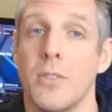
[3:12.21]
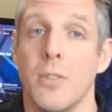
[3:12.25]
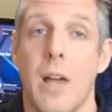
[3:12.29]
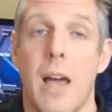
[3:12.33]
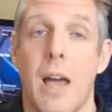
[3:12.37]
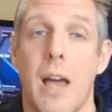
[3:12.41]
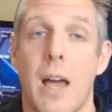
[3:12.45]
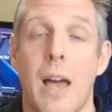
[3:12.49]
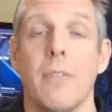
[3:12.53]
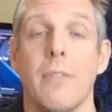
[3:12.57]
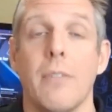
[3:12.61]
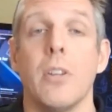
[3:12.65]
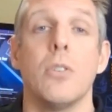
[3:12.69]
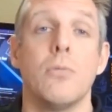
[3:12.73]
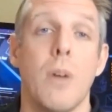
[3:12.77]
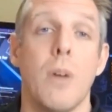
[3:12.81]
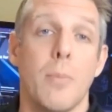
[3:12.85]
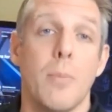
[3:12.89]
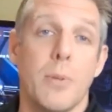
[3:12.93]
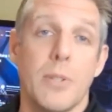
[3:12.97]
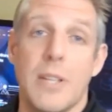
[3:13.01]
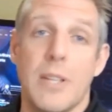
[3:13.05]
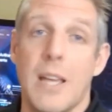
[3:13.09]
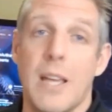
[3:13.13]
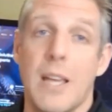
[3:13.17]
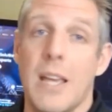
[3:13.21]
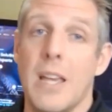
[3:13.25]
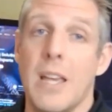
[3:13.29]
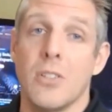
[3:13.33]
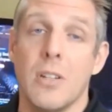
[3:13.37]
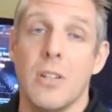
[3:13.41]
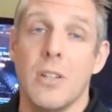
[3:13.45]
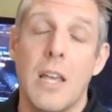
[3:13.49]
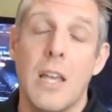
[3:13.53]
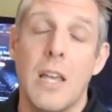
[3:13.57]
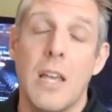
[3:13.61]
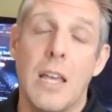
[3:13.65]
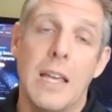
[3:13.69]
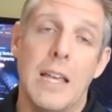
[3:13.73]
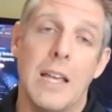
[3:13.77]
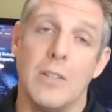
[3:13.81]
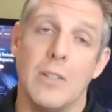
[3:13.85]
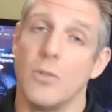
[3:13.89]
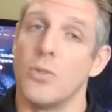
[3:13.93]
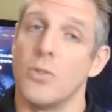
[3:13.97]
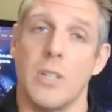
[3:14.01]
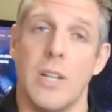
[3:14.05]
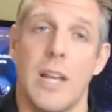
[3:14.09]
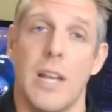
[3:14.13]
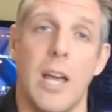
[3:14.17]
So having a good reputation is
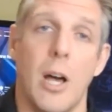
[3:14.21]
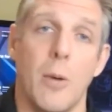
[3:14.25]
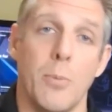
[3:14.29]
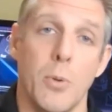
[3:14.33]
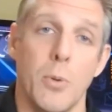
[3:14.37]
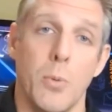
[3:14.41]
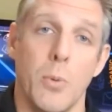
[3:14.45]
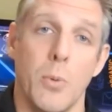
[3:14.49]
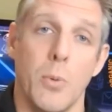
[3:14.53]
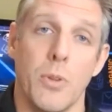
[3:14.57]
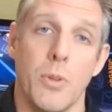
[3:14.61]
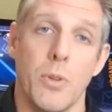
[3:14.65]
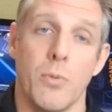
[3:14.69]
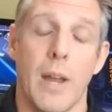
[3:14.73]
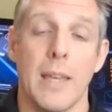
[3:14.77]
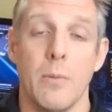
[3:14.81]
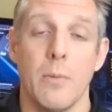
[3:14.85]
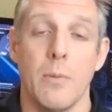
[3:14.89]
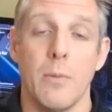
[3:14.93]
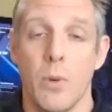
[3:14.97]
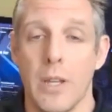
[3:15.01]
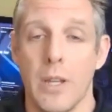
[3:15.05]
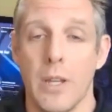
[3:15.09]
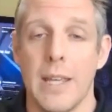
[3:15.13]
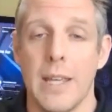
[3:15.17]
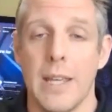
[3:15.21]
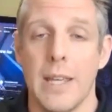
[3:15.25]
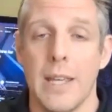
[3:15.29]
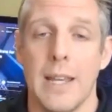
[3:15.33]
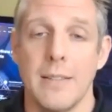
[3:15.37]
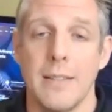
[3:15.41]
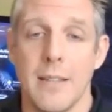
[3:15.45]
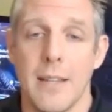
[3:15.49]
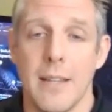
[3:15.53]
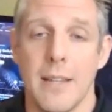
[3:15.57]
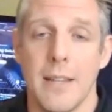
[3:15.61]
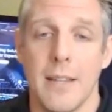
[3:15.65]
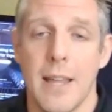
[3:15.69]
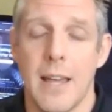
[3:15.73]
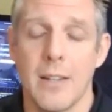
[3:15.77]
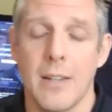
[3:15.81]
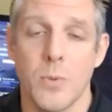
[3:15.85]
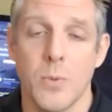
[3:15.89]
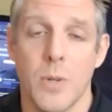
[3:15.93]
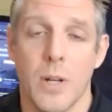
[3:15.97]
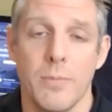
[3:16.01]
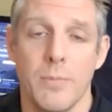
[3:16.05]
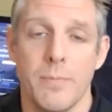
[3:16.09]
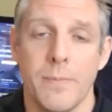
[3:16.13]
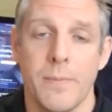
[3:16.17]
also going to help you with rank, and we're going to get into that as
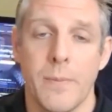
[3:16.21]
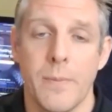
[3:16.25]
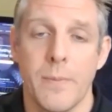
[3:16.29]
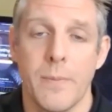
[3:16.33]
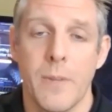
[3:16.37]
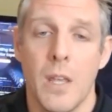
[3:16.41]
well.